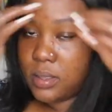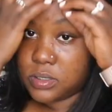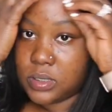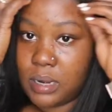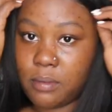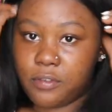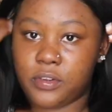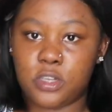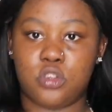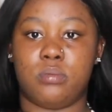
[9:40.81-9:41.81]
So let me
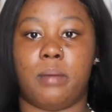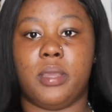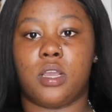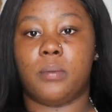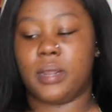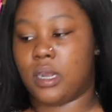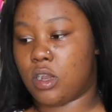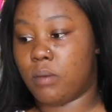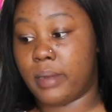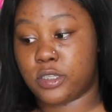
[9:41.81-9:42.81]
finish doing my makeup and I'll
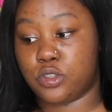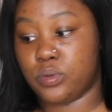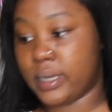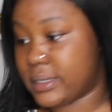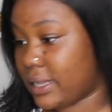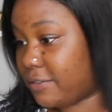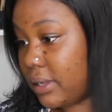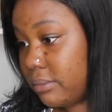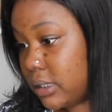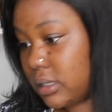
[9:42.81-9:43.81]
come back to you guys after I'm